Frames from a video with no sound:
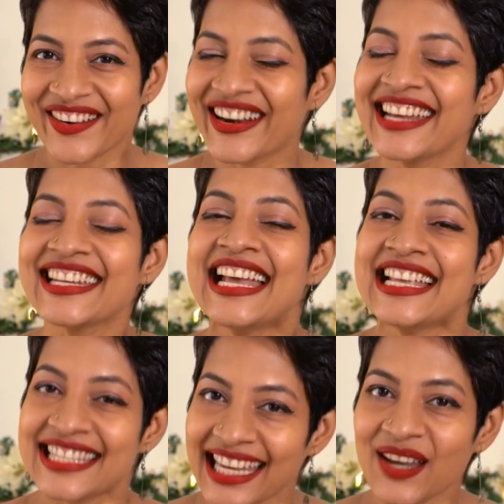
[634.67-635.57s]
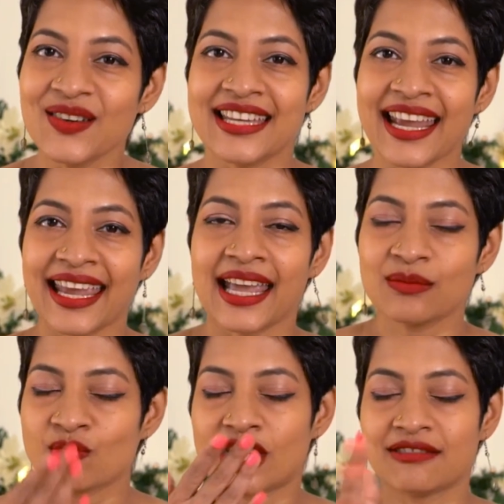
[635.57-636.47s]
All right, see you, take
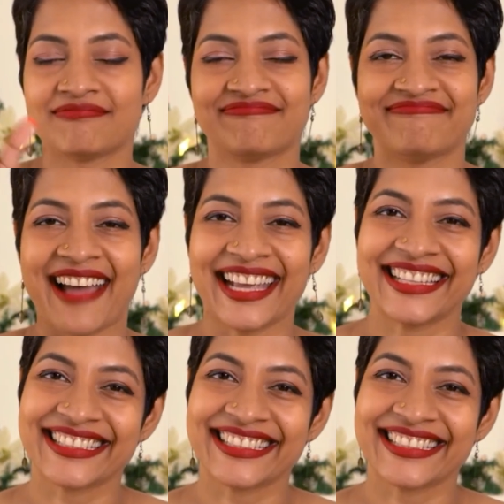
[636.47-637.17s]
care, bye.